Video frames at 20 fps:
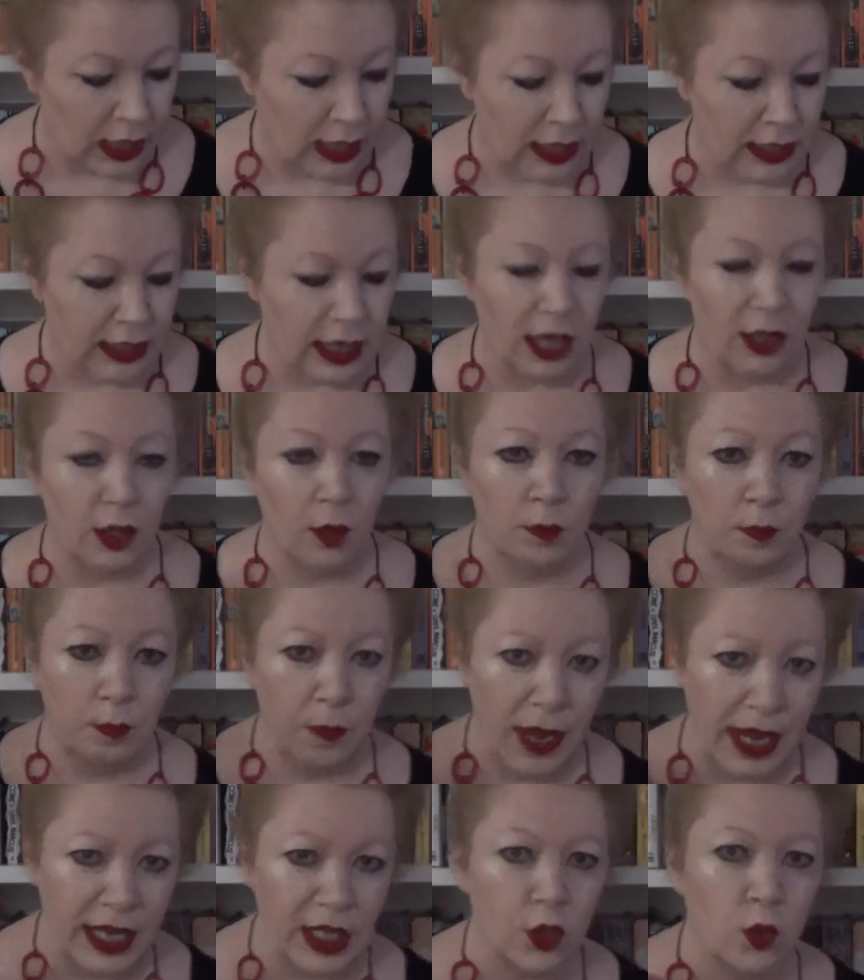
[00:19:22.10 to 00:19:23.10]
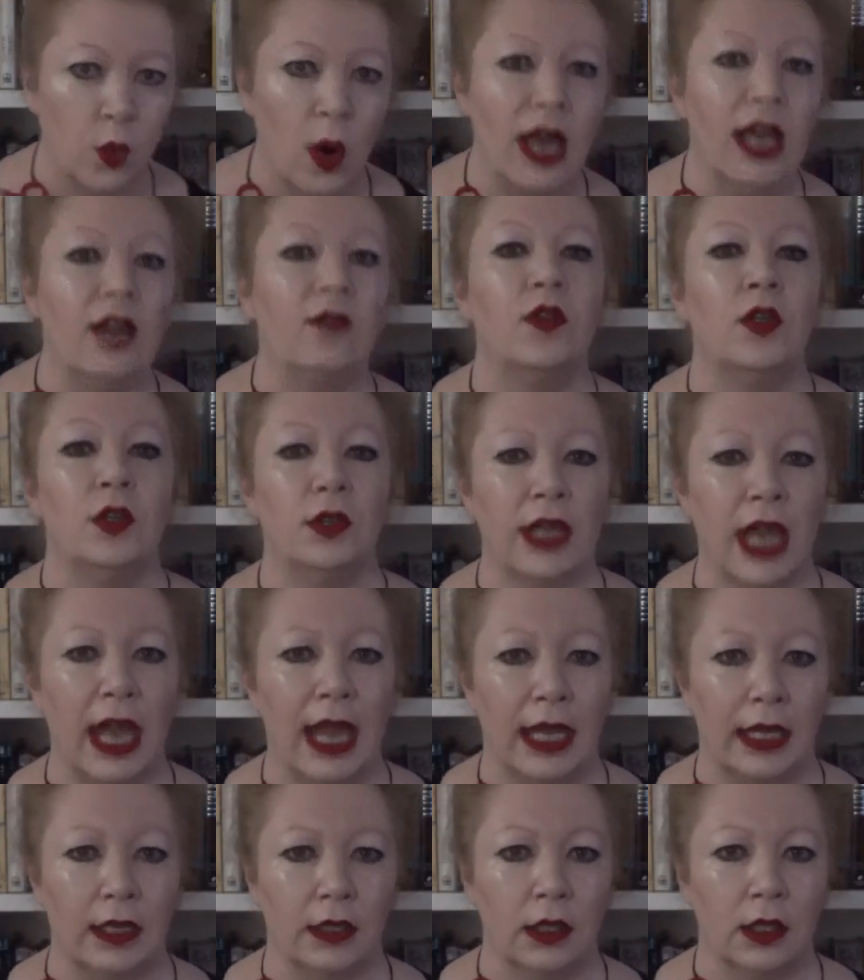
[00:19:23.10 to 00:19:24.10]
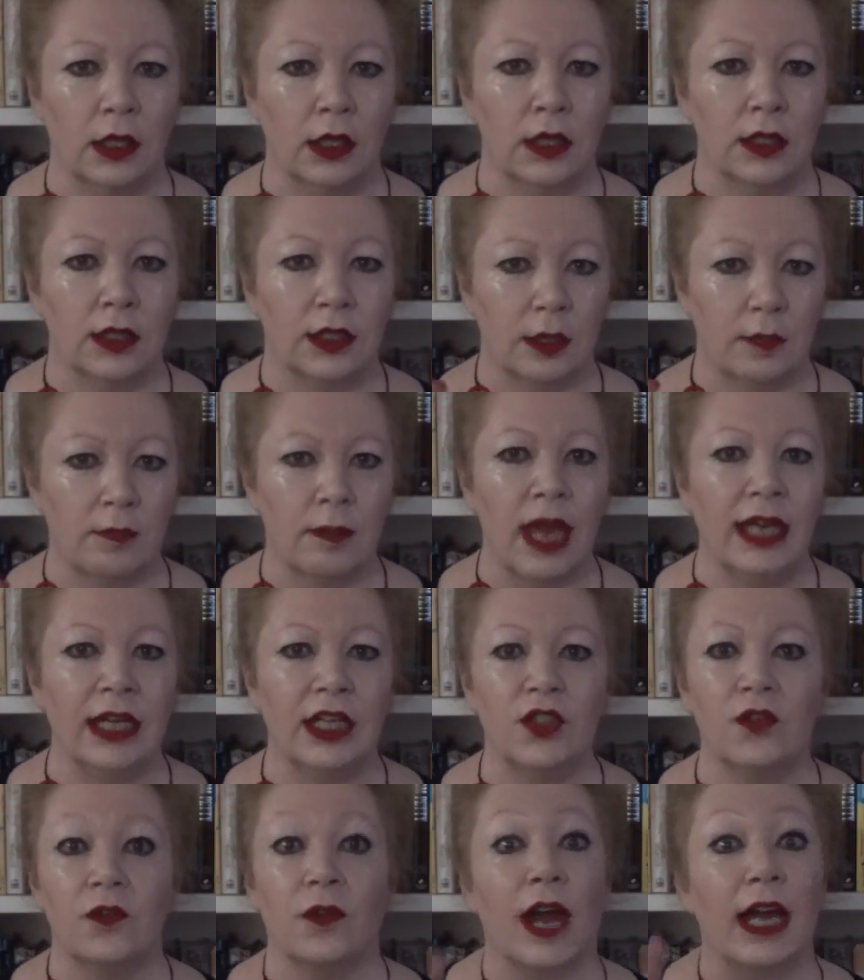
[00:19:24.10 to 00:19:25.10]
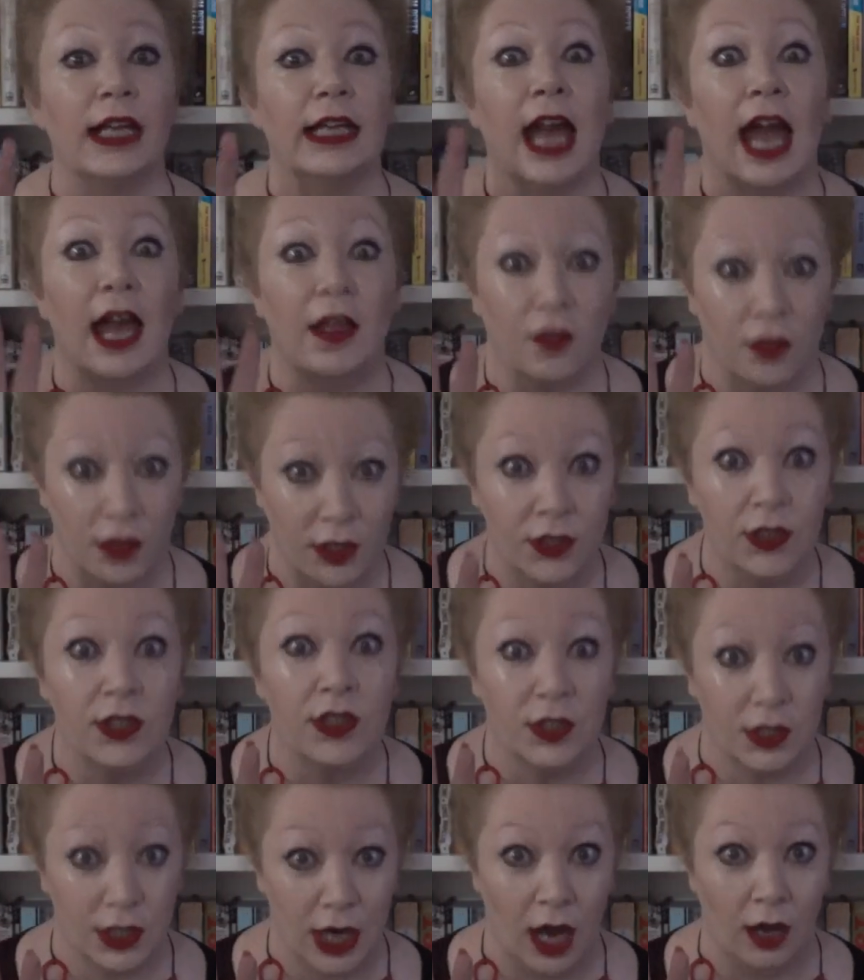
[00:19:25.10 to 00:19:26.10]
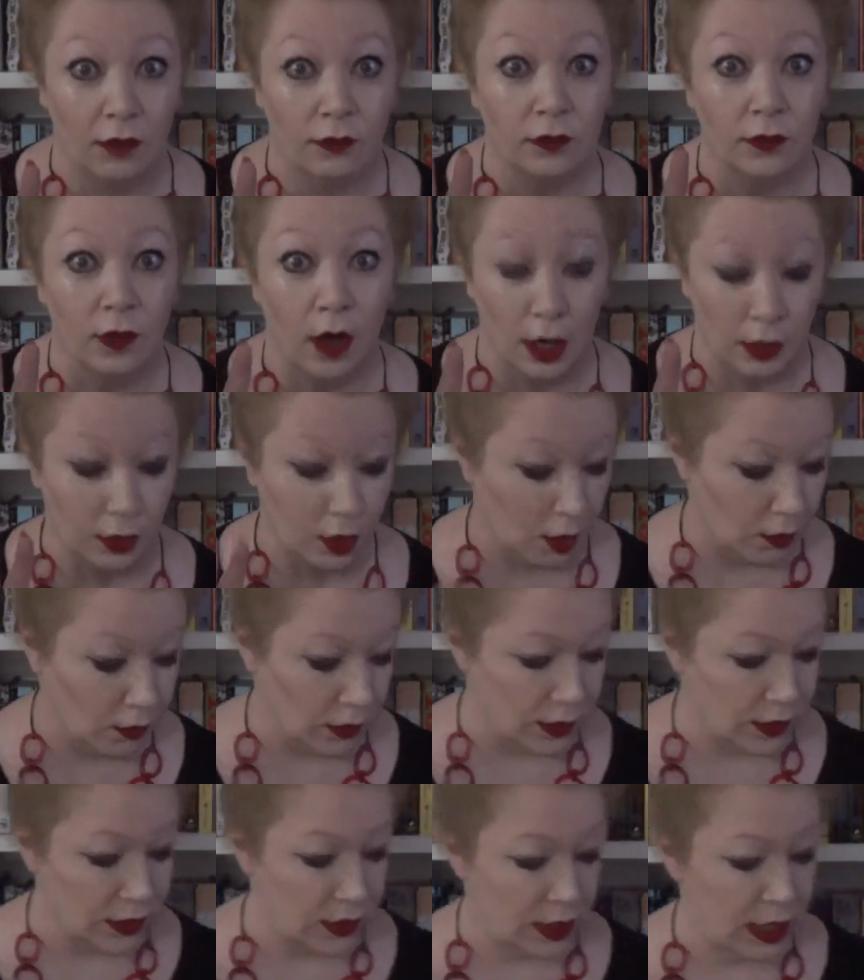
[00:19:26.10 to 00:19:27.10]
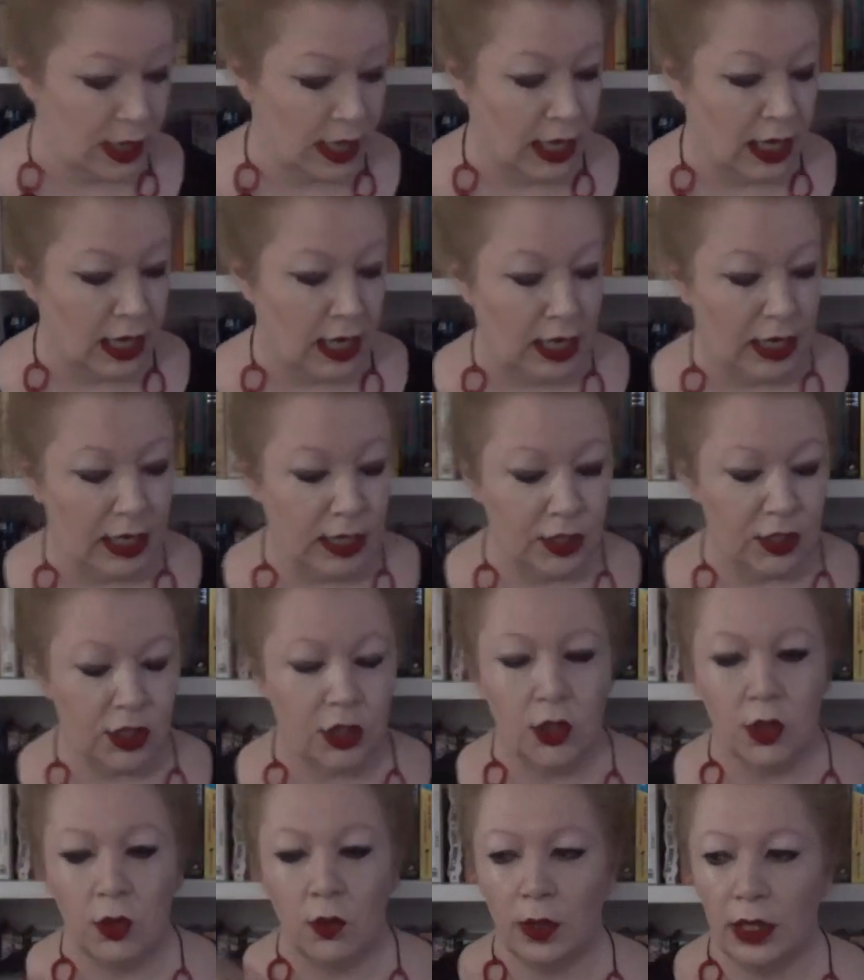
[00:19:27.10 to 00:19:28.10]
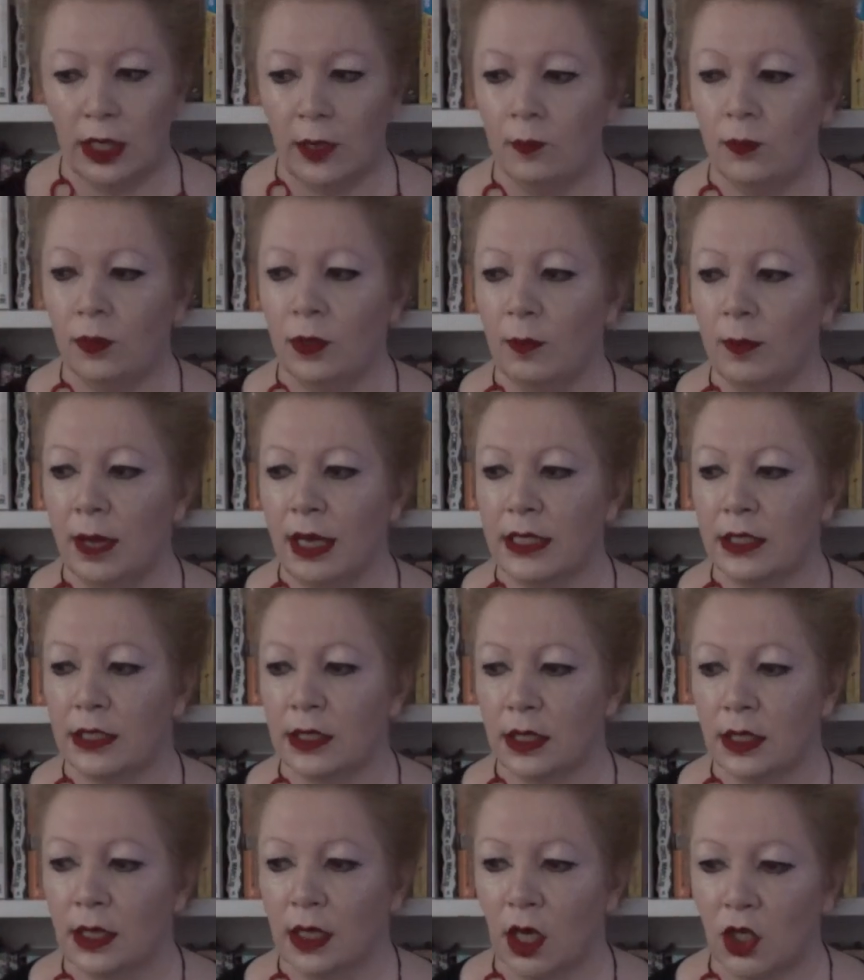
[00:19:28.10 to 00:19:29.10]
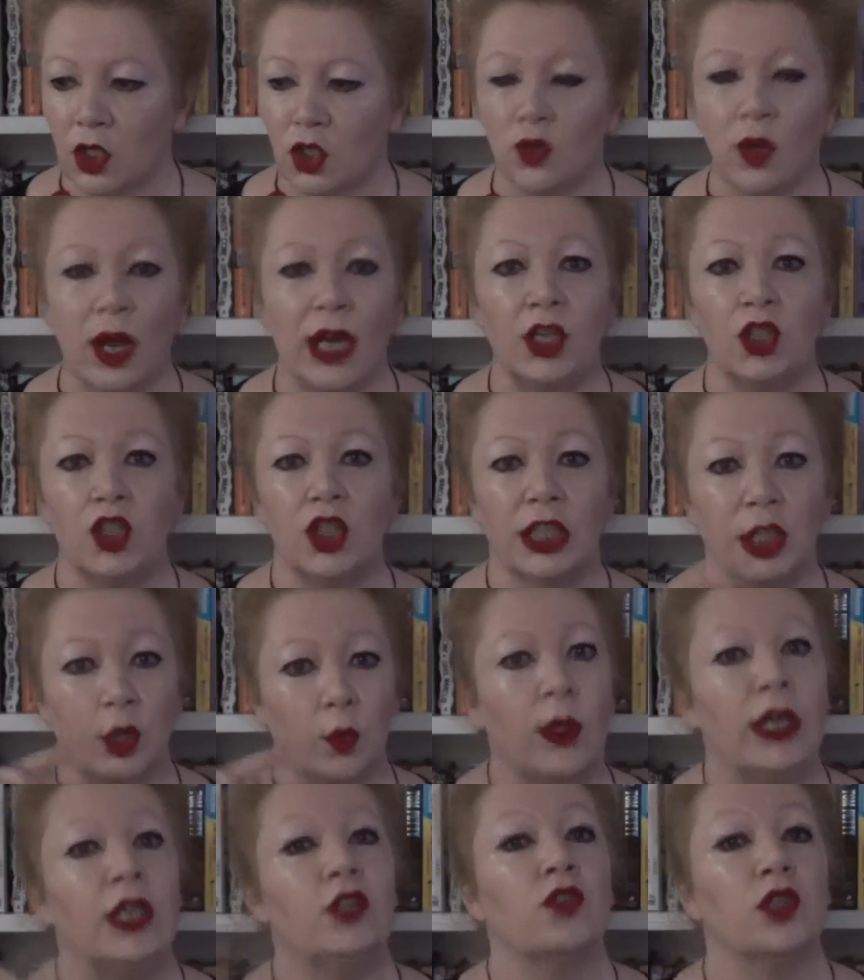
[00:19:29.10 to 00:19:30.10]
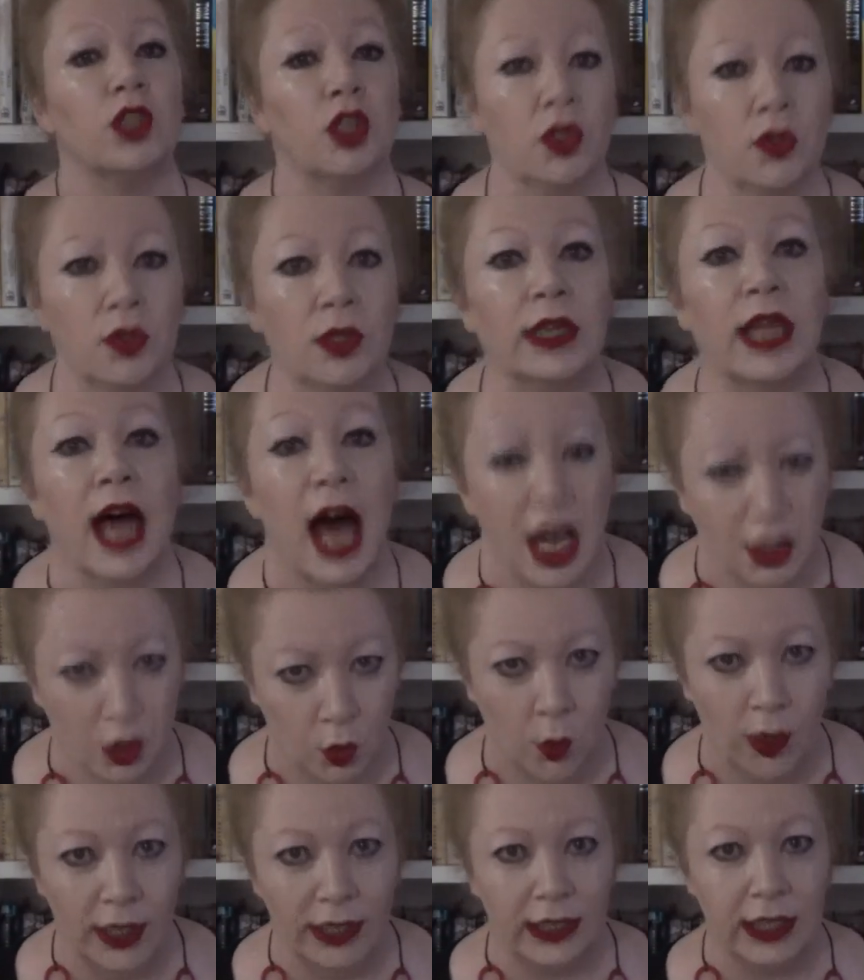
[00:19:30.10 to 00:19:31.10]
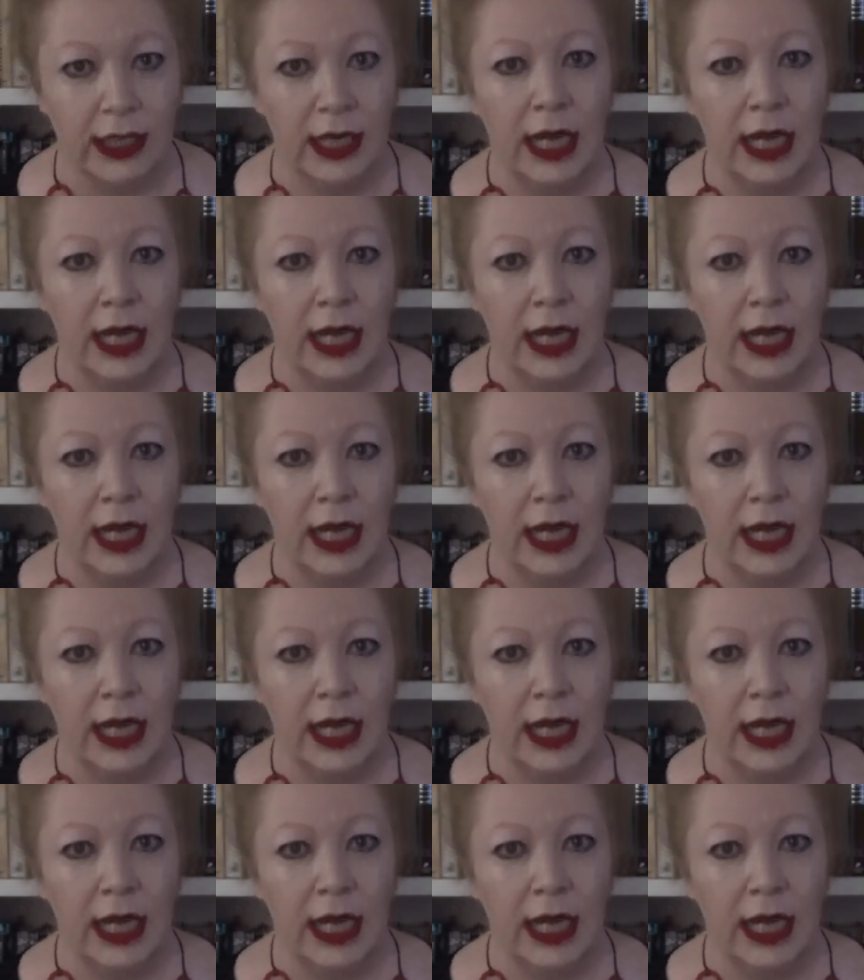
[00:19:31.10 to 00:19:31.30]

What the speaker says: Now, the best way, if you can, to manage failure, and this is tough, I know this, is to implement a strategy that we introduced last week